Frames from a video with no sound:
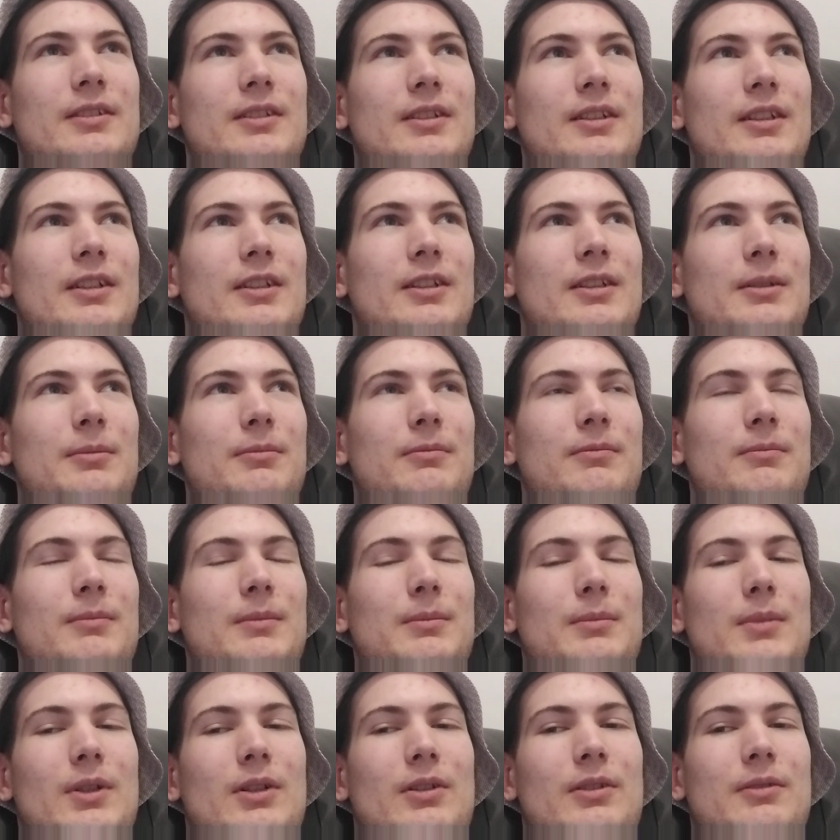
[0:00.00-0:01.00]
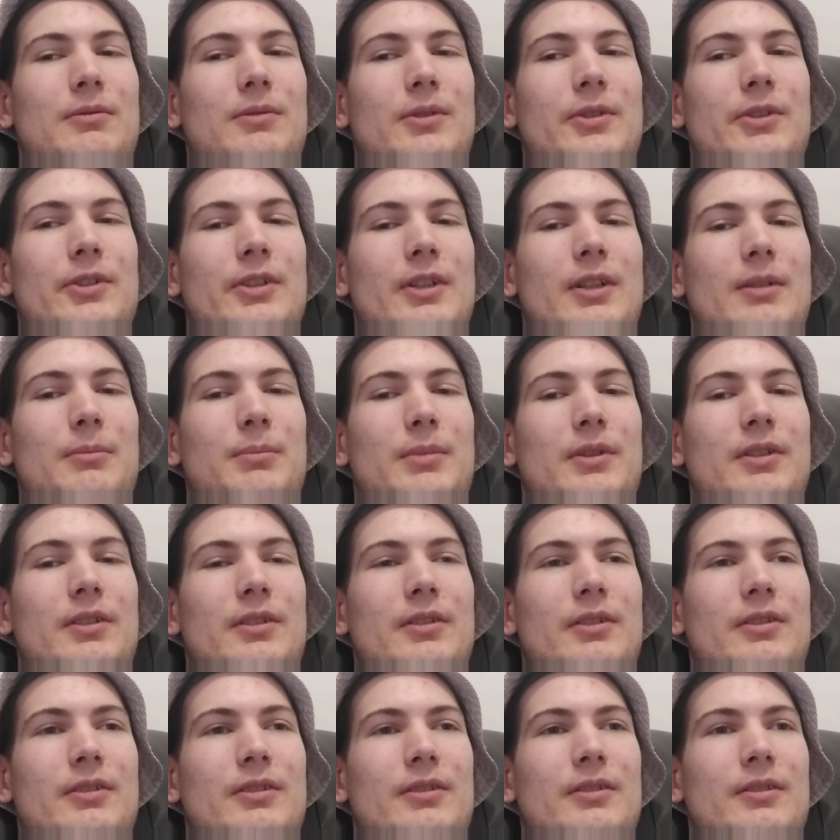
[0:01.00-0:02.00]
like about what's
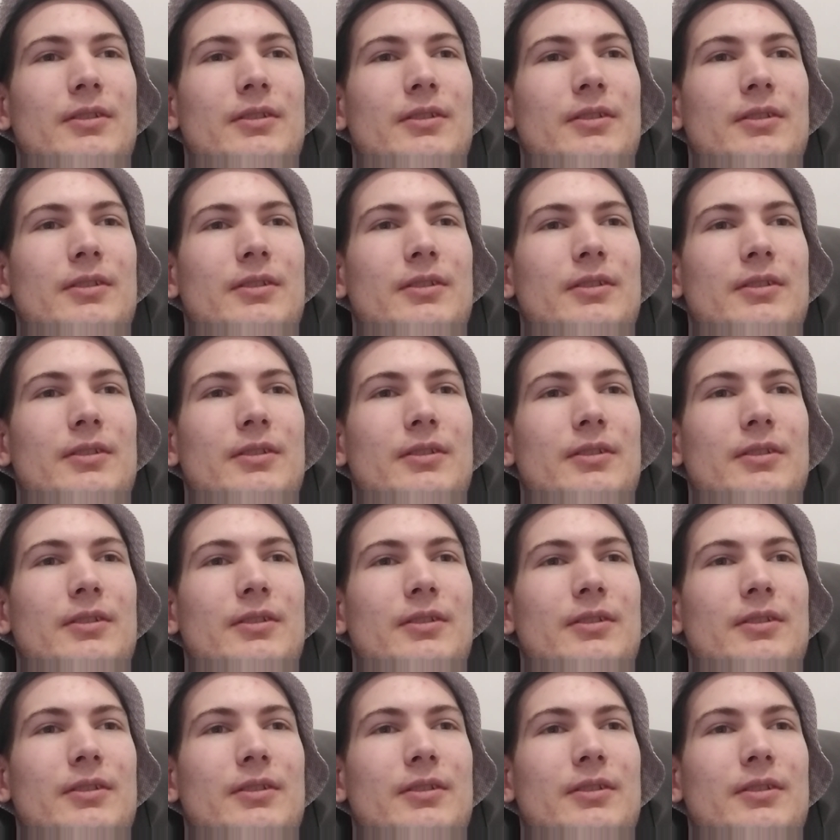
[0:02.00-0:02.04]
happened.